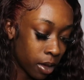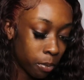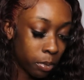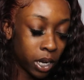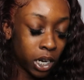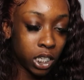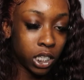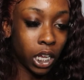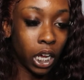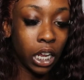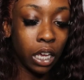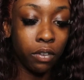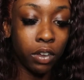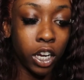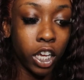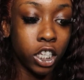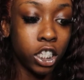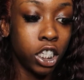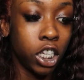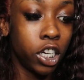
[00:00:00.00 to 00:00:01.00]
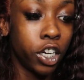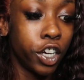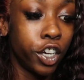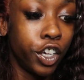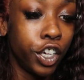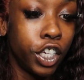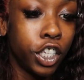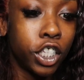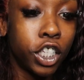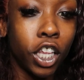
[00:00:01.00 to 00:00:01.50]
but it's not even that
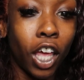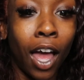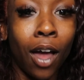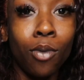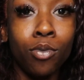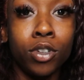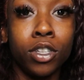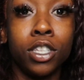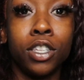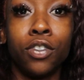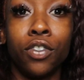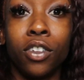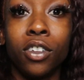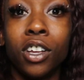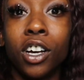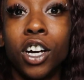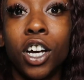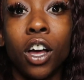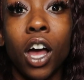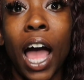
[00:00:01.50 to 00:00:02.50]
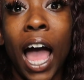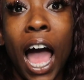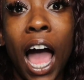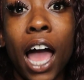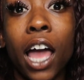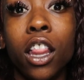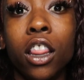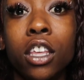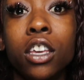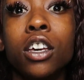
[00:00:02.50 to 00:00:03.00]
serious i was
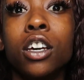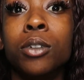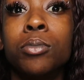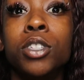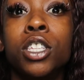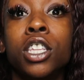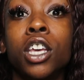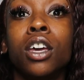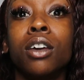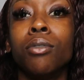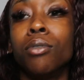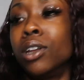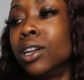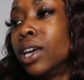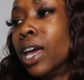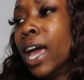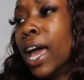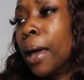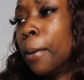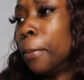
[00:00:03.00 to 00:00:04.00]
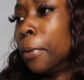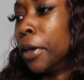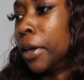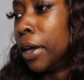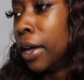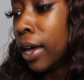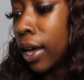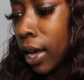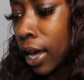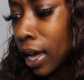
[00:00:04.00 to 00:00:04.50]
highly upset when it
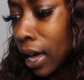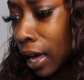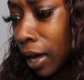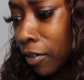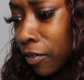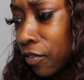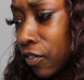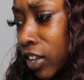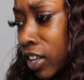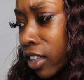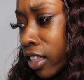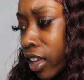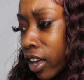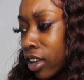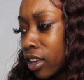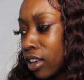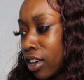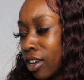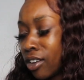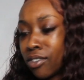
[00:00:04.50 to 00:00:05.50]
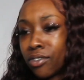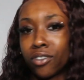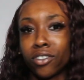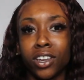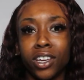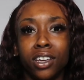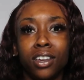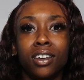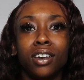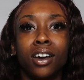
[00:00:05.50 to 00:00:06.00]
happened. I feel like
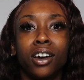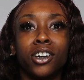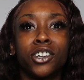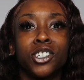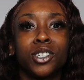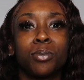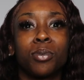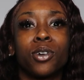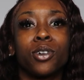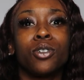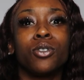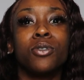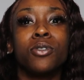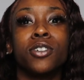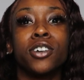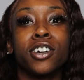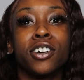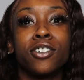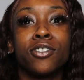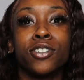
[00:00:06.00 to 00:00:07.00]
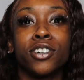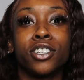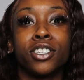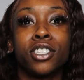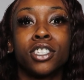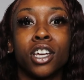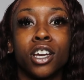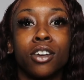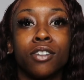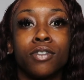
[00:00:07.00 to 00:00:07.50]
every entrepreneur or
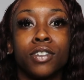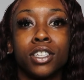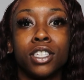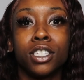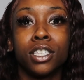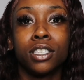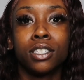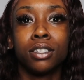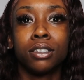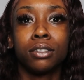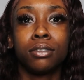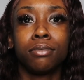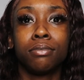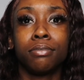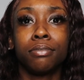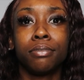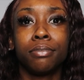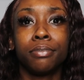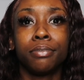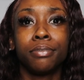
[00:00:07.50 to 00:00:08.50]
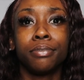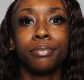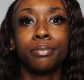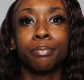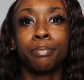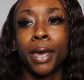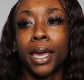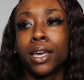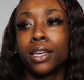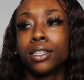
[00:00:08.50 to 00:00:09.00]
service
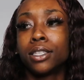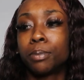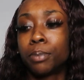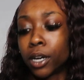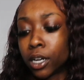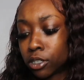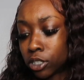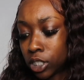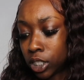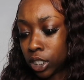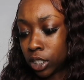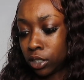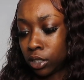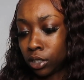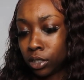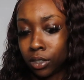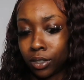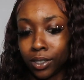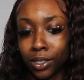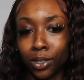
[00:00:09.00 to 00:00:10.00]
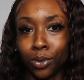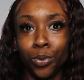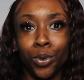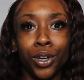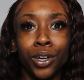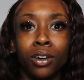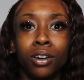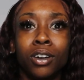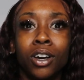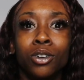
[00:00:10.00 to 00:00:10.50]
based person
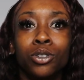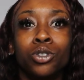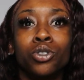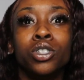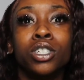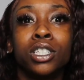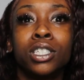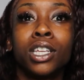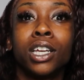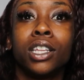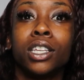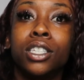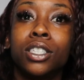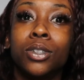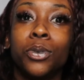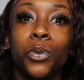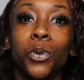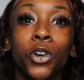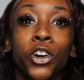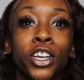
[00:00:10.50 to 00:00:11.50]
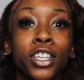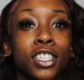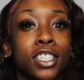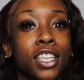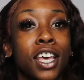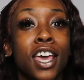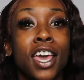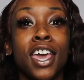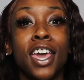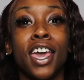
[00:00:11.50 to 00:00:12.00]
will go through this at least once
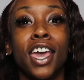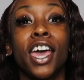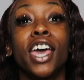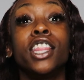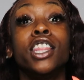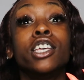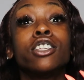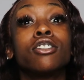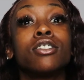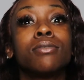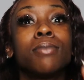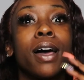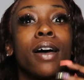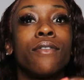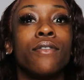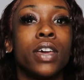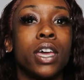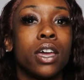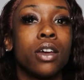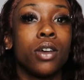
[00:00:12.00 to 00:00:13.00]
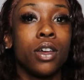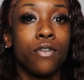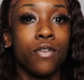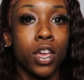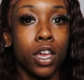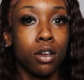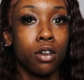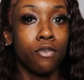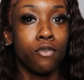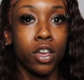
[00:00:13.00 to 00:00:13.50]
and this was my very
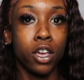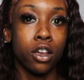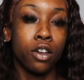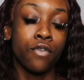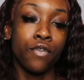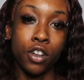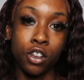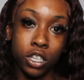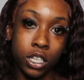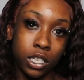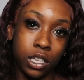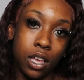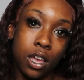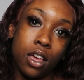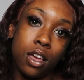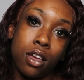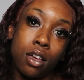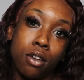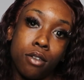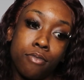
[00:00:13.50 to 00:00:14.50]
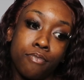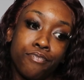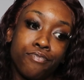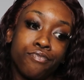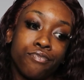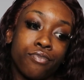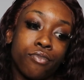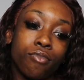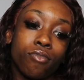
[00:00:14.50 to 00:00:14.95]
very very first time